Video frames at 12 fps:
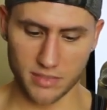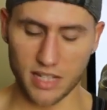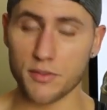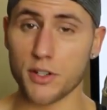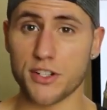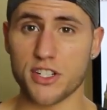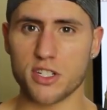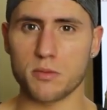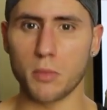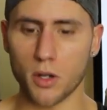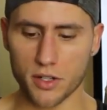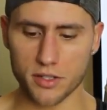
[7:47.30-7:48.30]
very
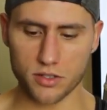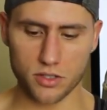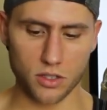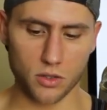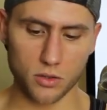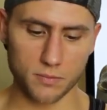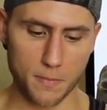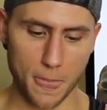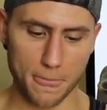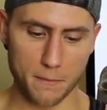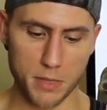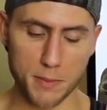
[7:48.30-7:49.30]
smart. So
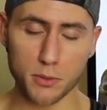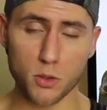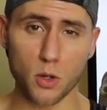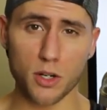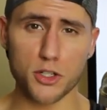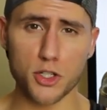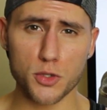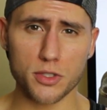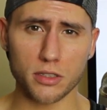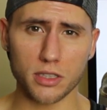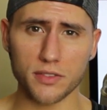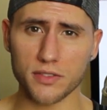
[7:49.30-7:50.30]
people who are
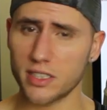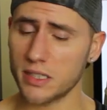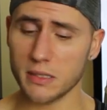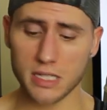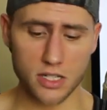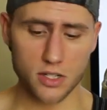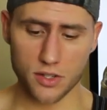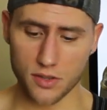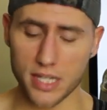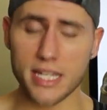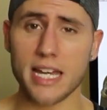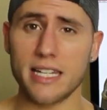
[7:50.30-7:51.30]
new to lifting,
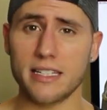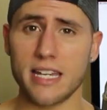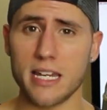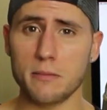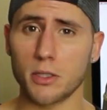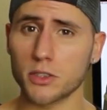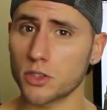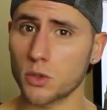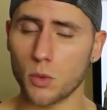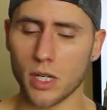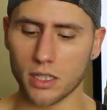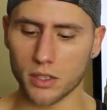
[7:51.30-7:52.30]
they can gain
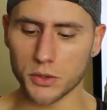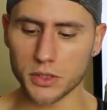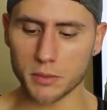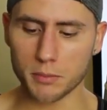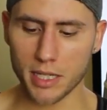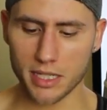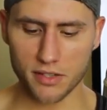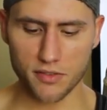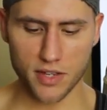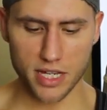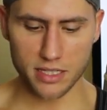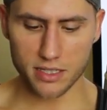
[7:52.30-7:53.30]
muscle while losing body
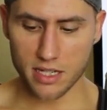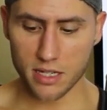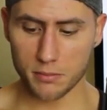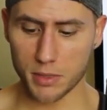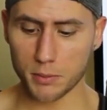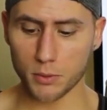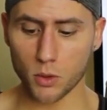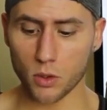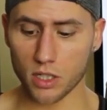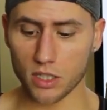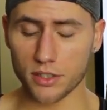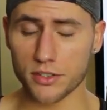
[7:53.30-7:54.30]
fat. People
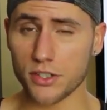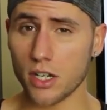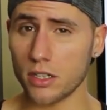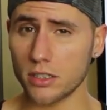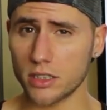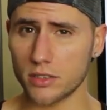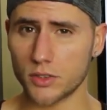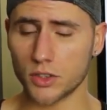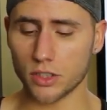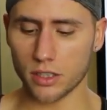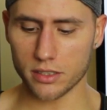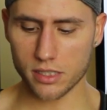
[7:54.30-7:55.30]
who are on tons of
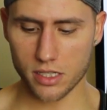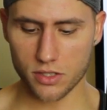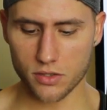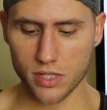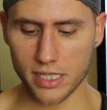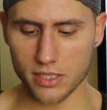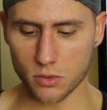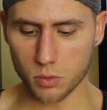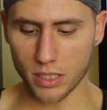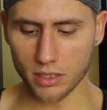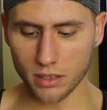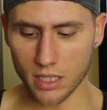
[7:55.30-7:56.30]
drugs can do that as
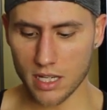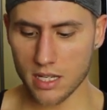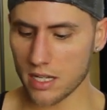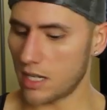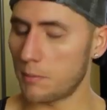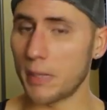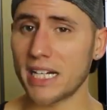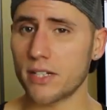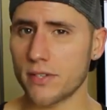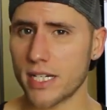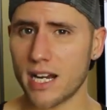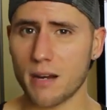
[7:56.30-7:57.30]
well.
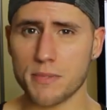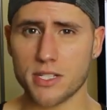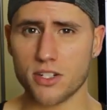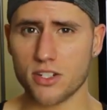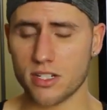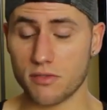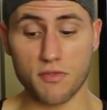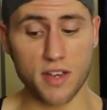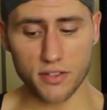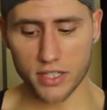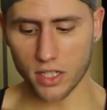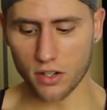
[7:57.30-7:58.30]
Body recomposition is
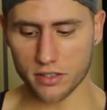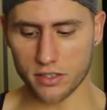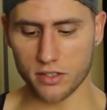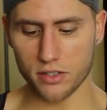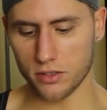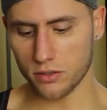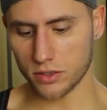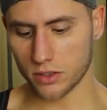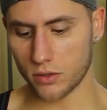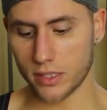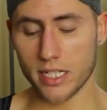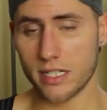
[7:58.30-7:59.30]
very hard to do,
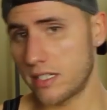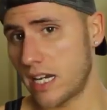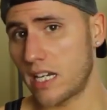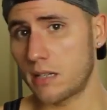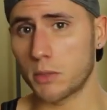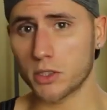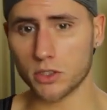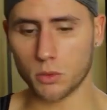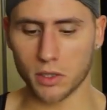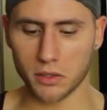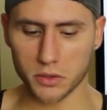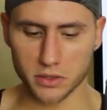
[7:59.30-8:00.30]
so again, gaining
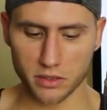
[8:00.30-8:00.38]
muscle while